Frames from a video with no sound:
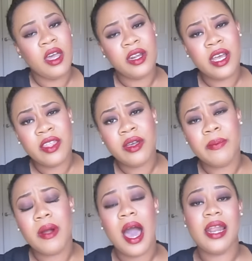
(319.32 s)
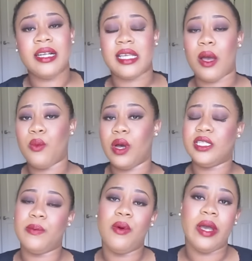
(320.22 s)
Another product I
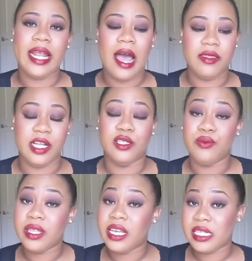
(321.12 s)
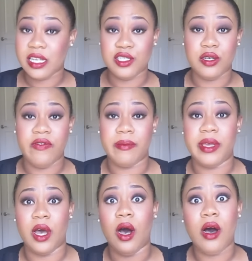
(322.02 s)
want to point out that's really essential for
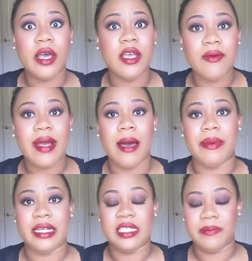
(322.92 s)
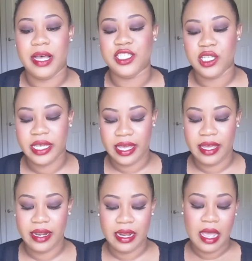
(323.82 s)
me all year round, but especially
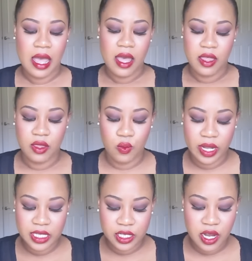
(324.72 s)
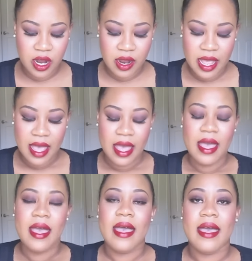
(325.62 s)
in the winter,
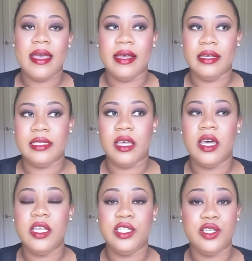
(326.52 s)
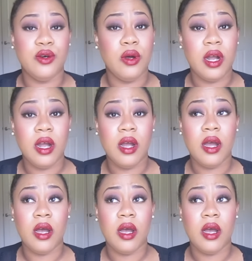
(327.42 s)
is the Dior